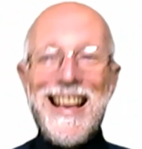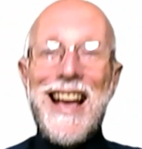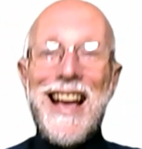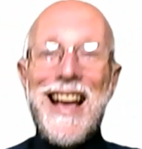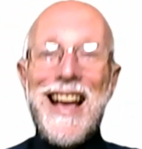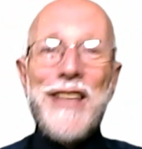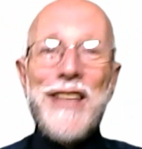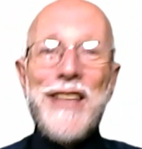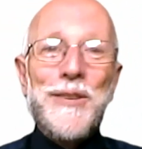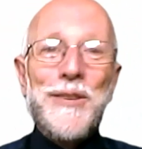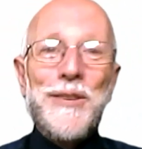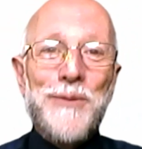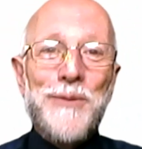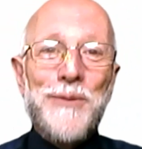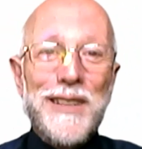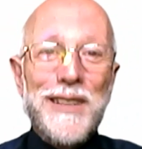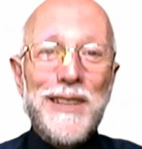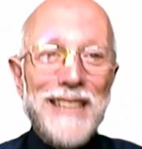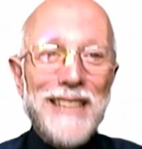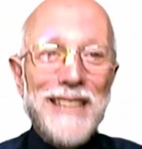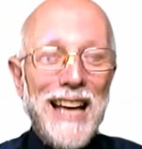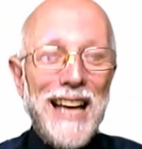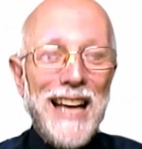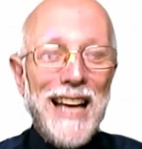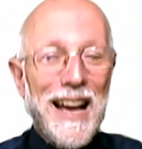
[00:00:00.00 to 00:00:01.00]
You want
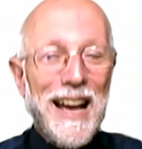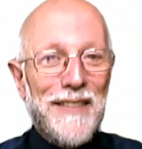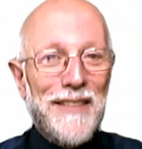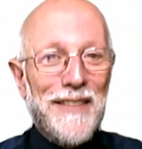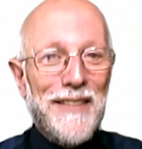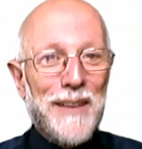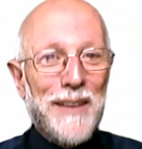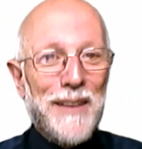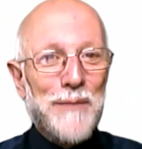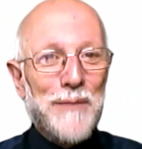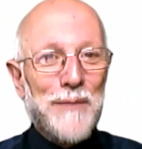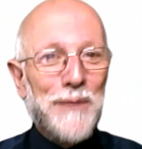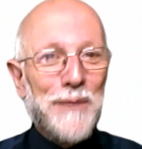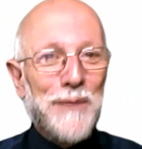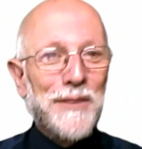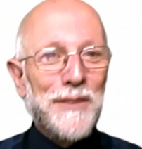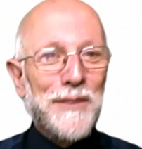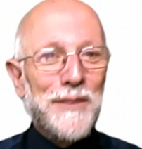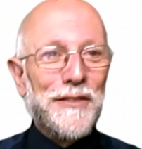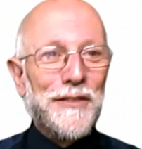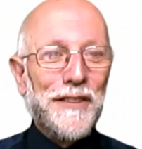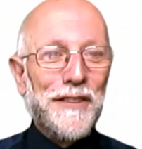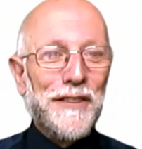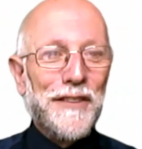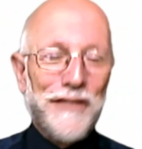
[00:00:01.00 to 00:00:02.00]
to have that moment of
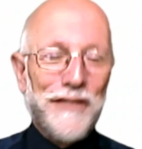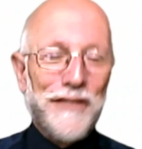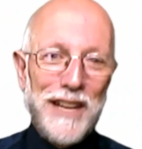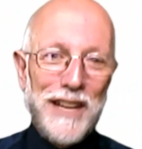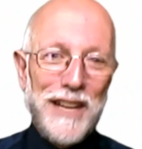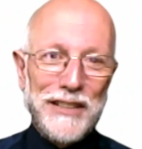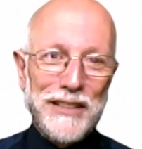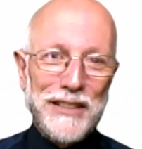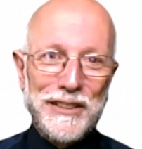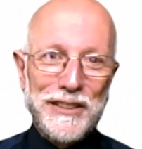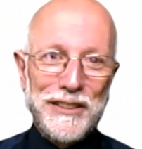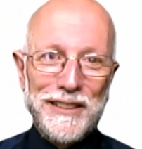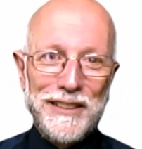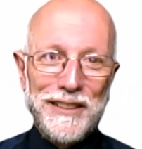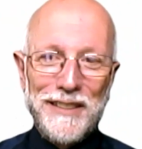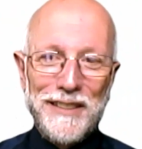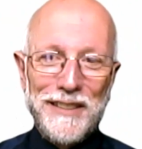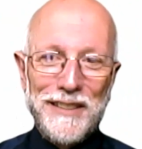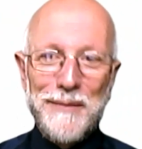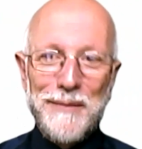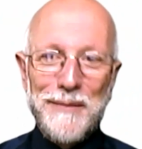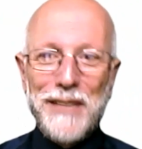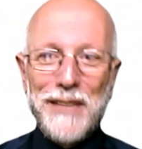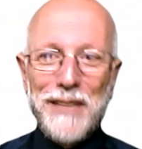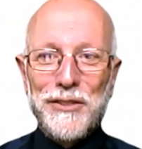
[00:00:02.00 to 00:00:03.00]
reflection and
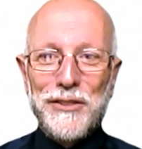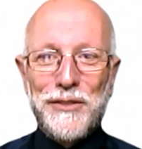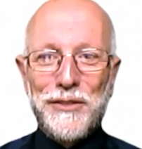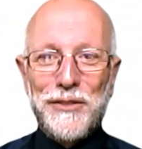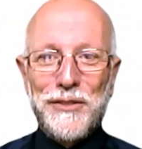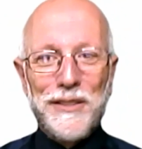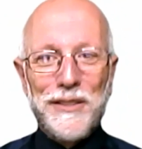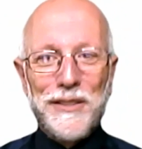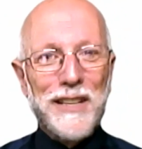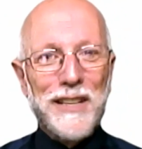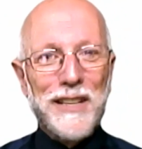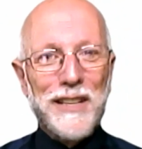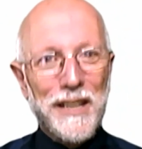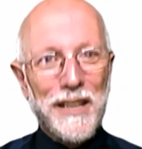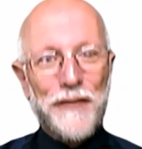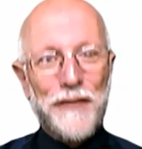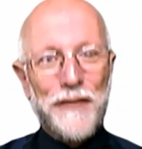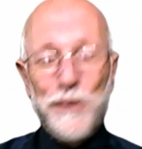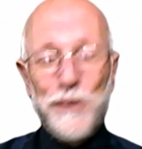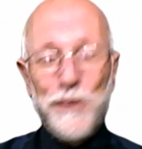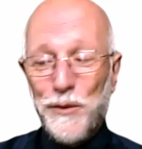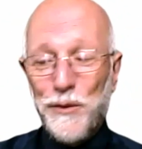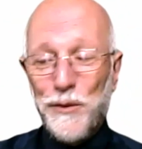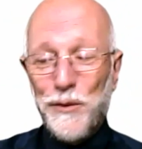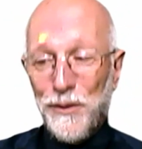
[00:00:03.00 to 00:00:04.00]
make sure that if
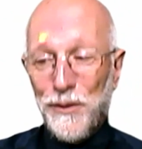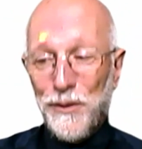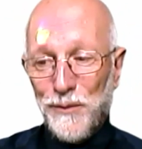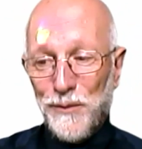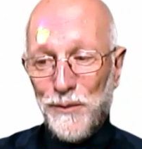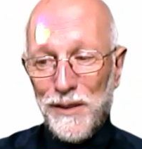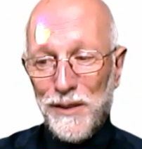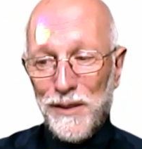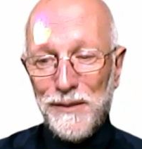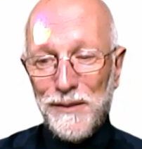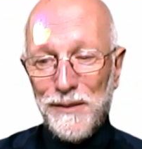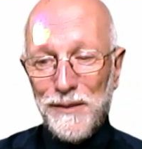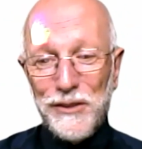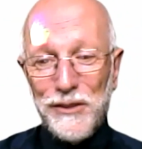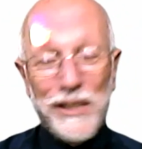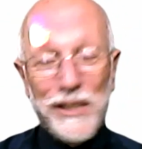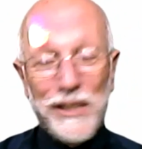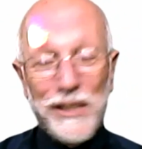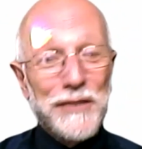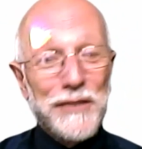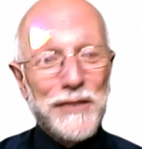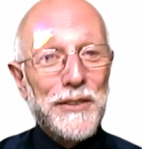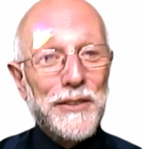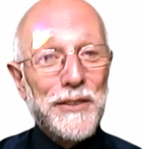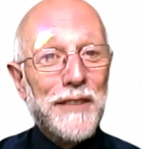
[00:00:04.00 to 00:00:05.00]
you are the one
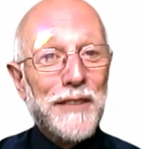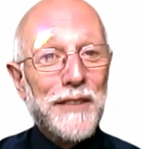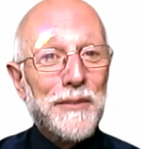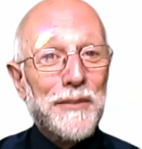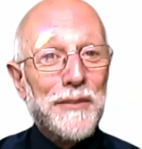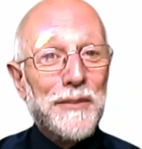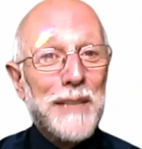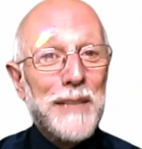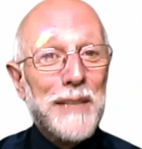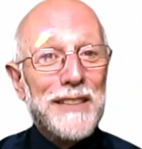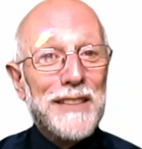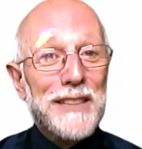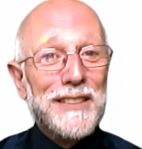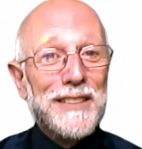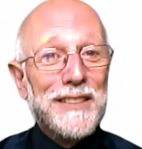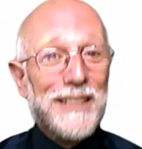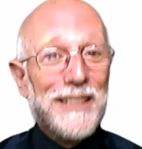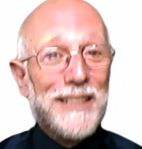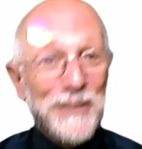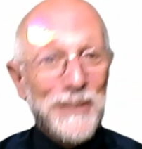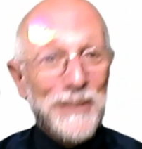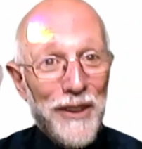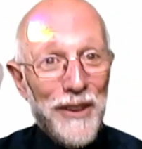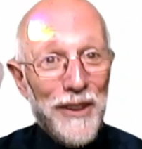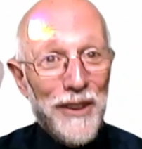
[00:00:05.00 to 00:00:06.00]
transferring information
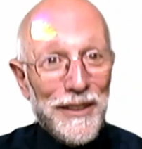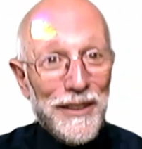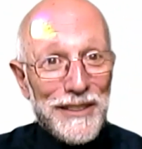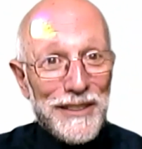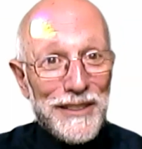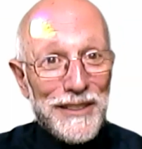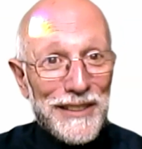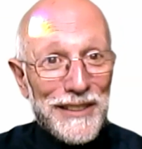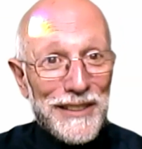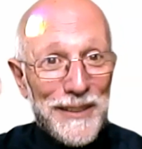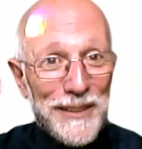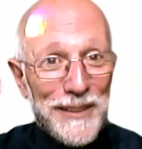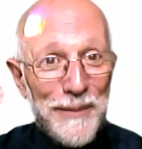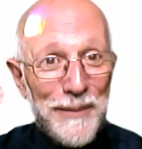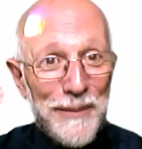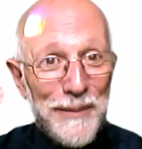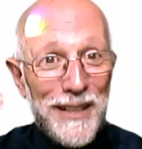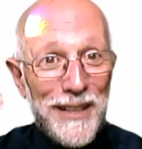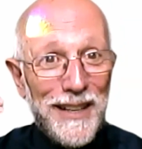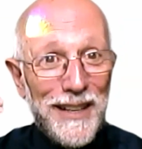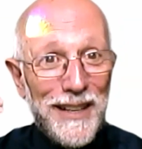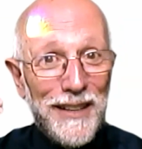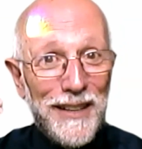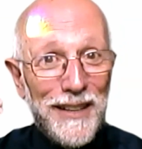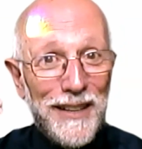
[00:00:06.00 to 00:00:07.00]
and knowledge to somebody
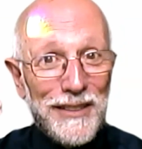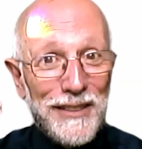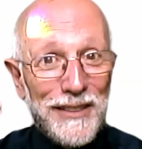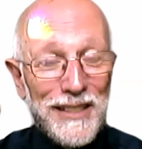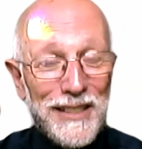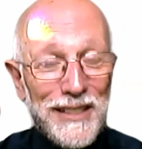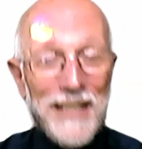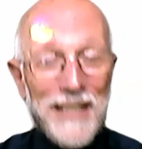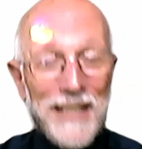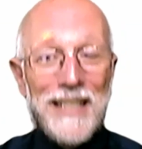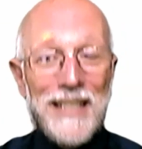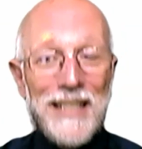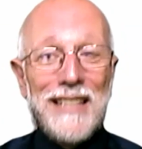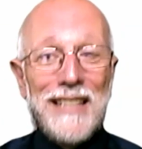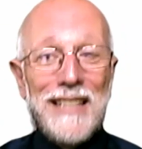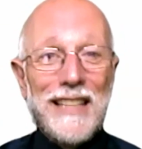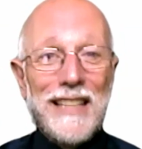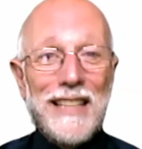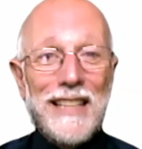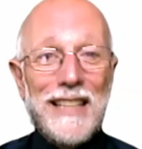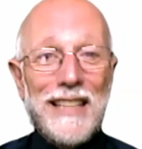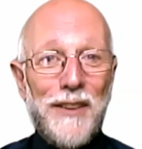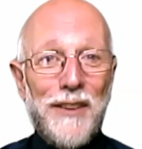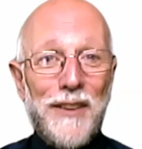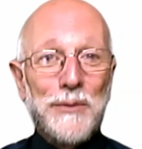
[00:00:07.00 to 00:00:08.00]
else, that
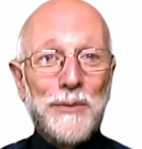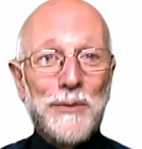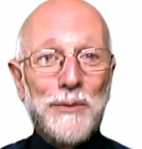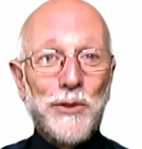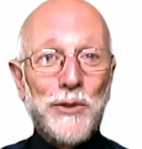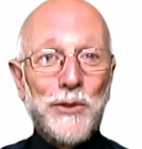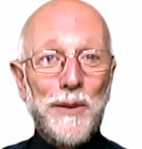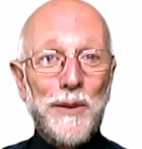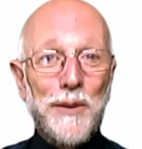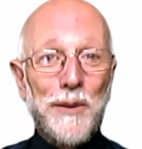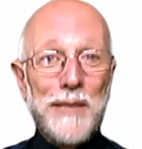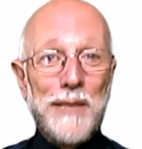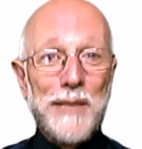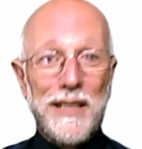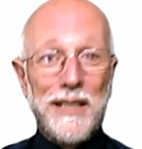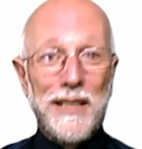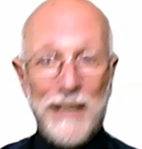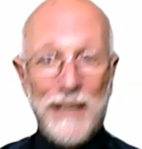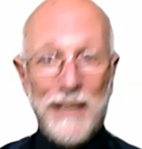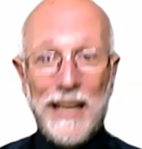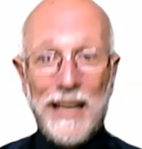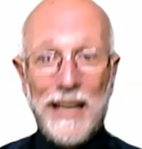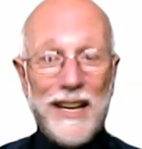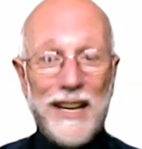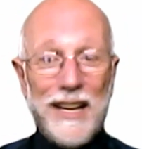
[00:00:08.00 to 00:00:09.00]
they are absorbing it
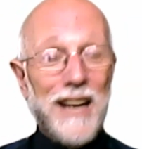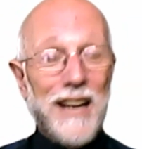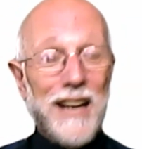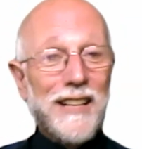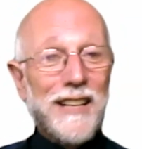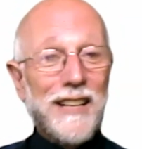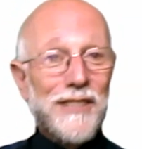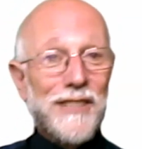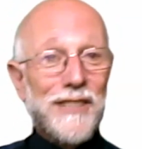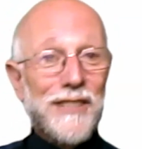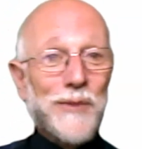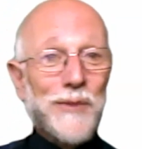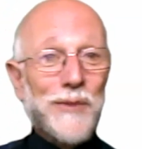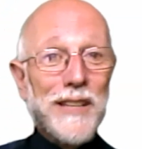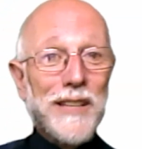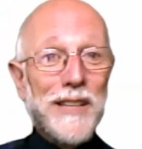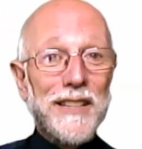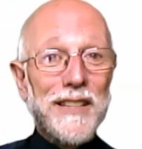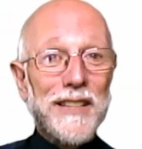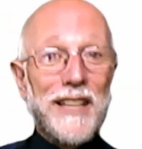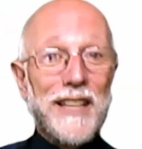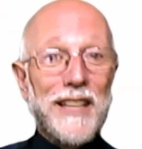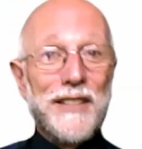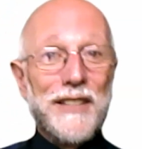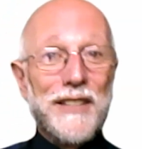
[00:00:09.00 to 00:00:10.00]
and they got it in a way that
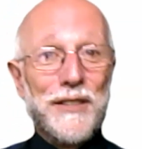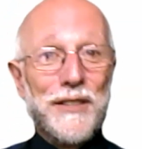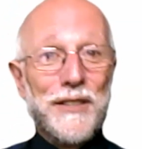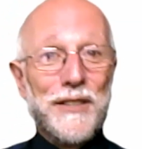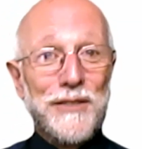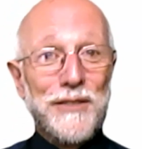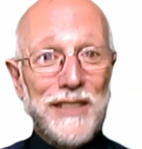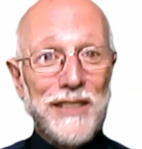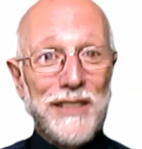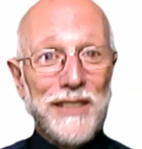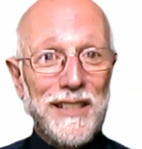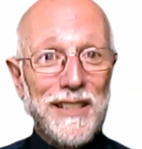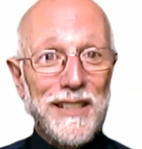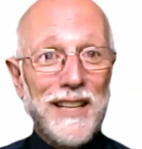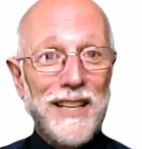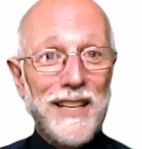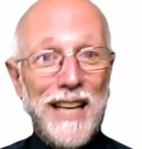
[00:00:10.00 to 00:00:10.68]
they can use it.